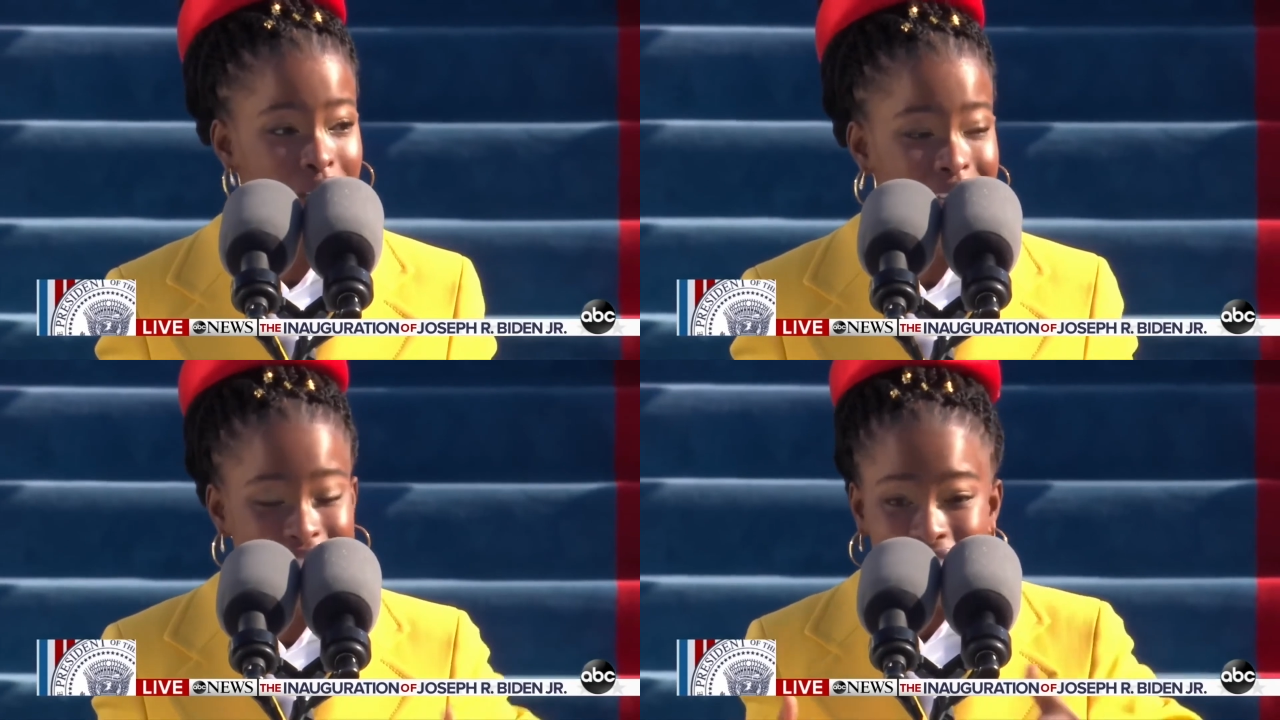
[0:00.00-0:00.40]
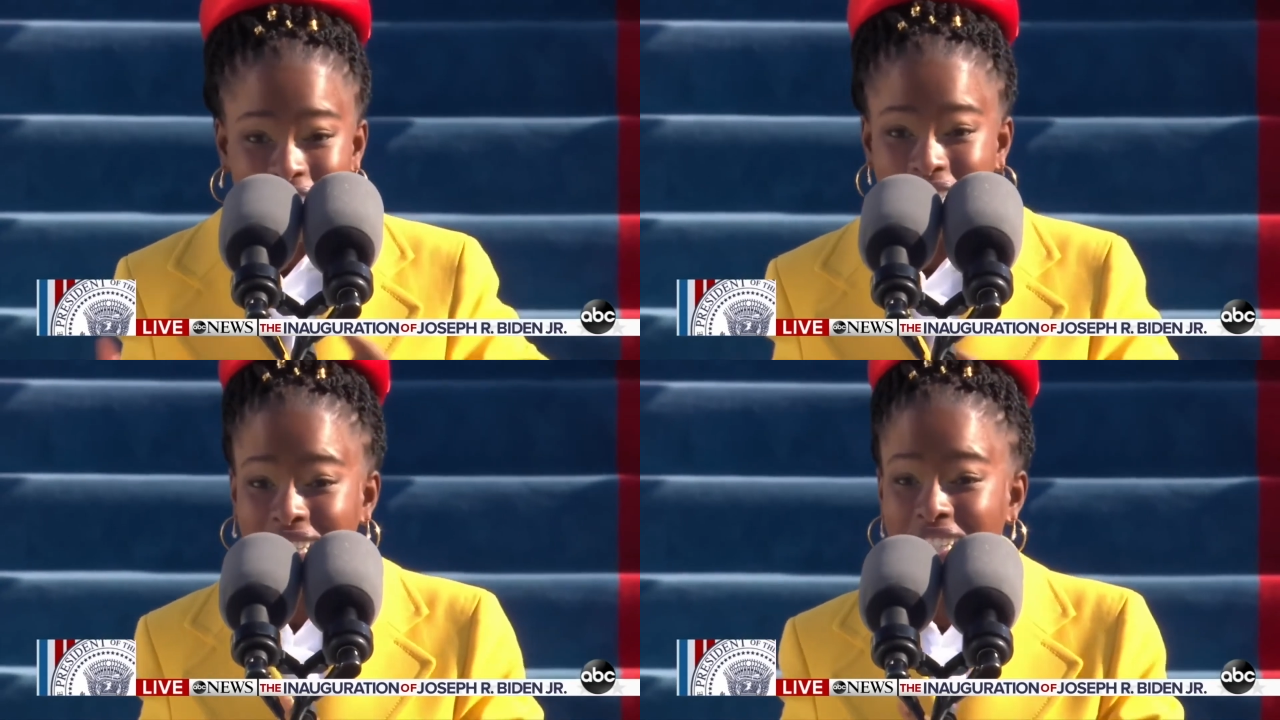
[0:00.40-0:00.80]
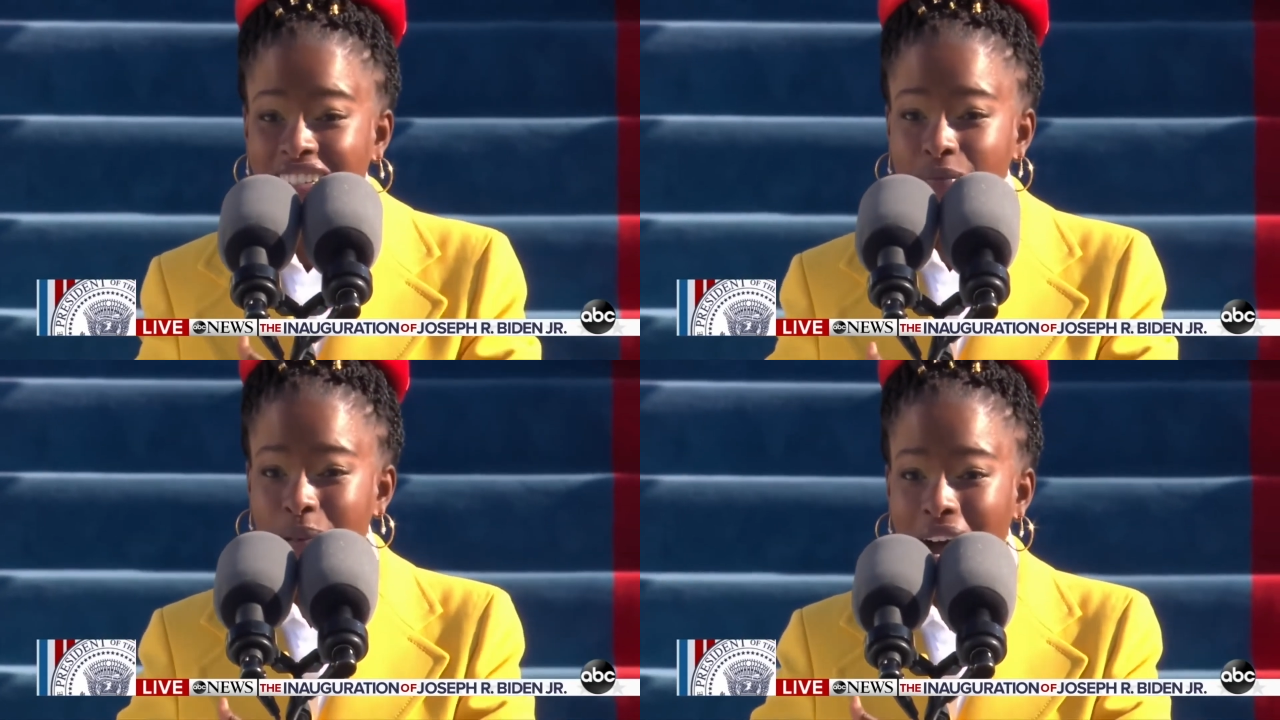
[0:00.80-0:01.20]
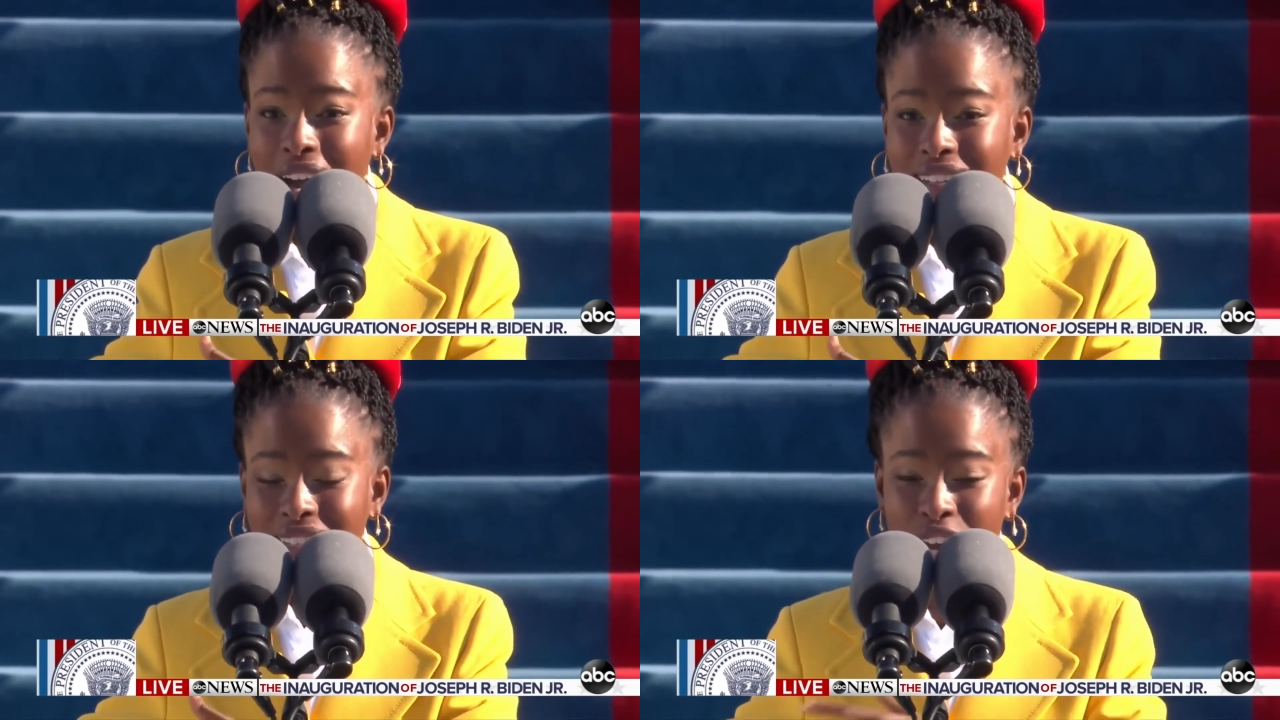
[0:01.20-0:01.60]
let us leave
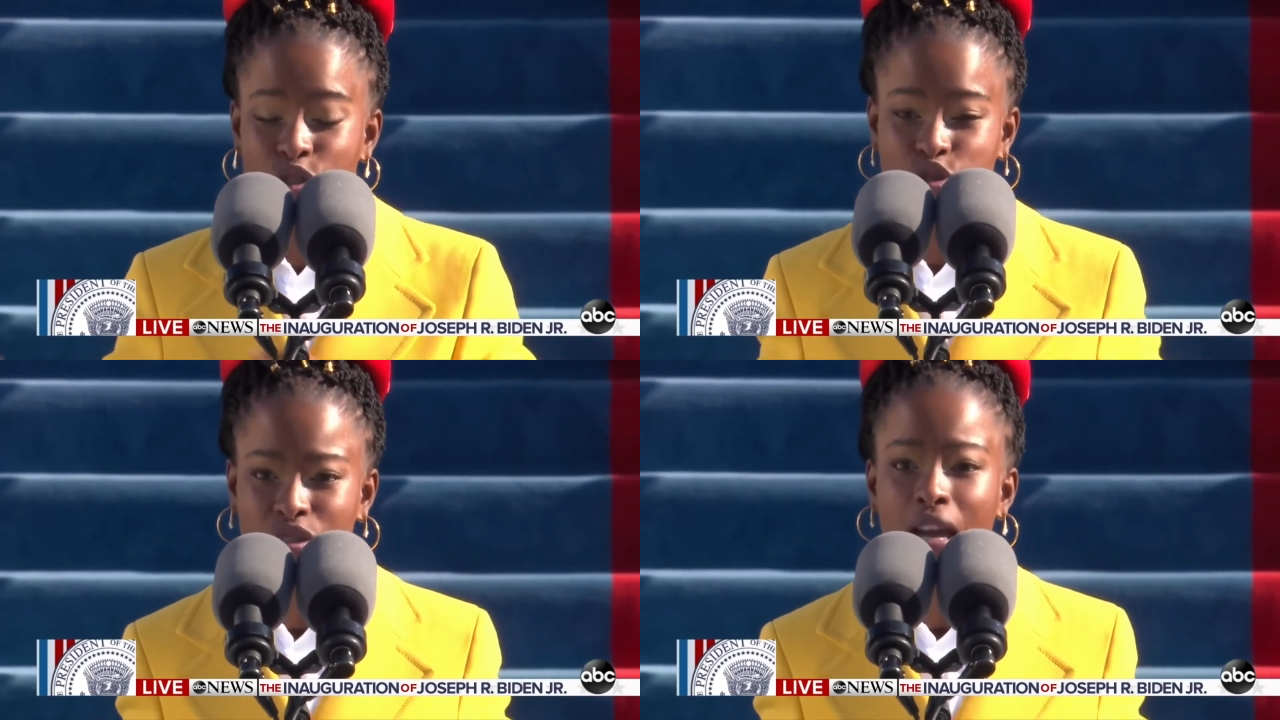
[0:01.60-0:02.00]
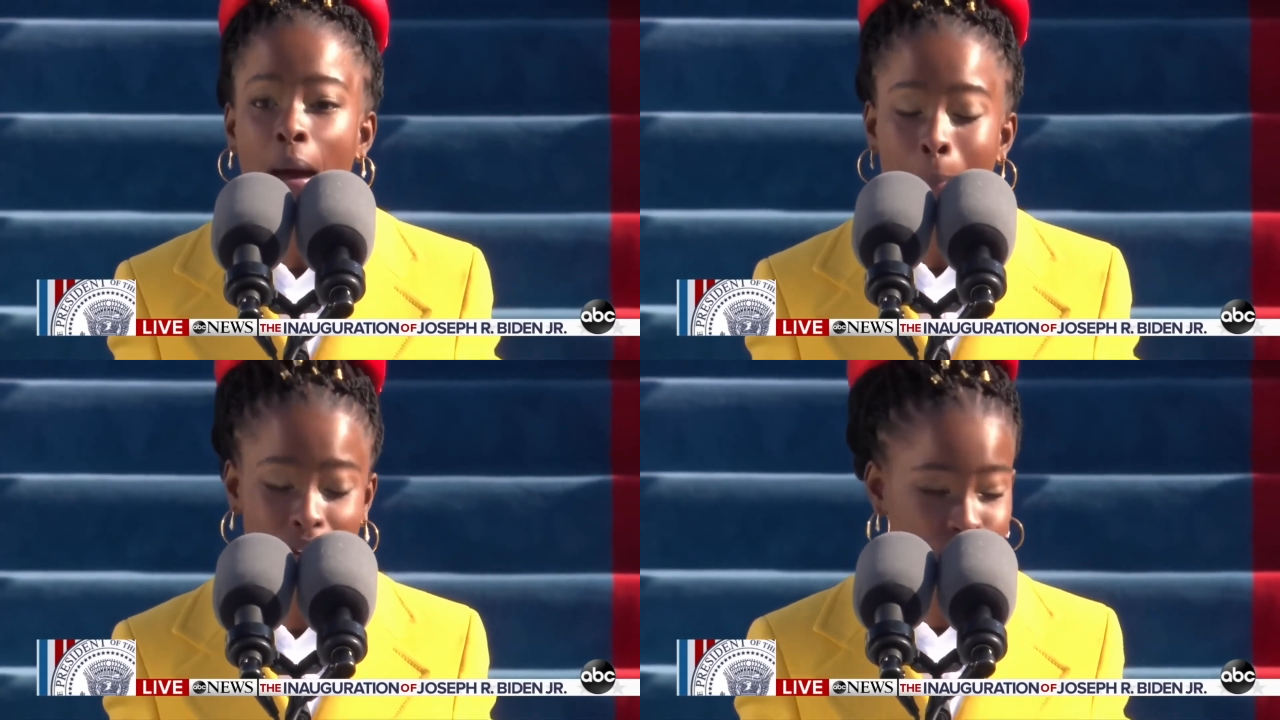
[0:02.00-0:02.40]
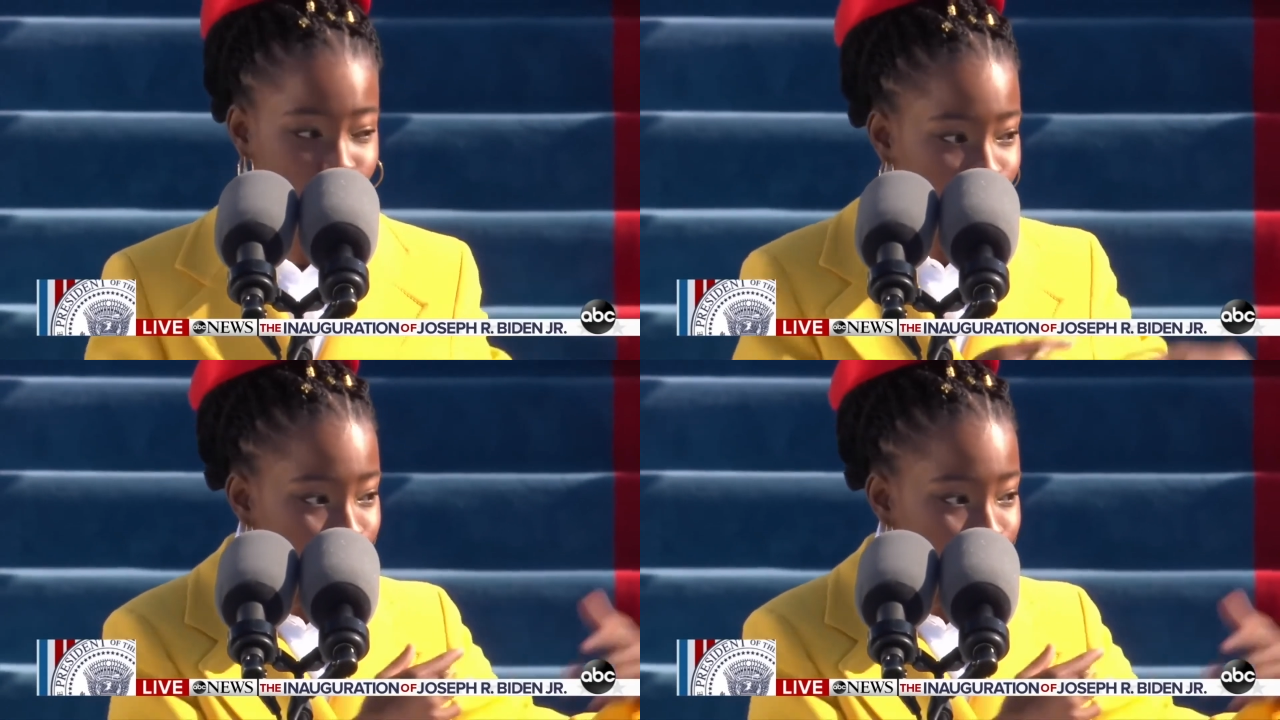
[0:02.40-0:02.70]
behind a country better than the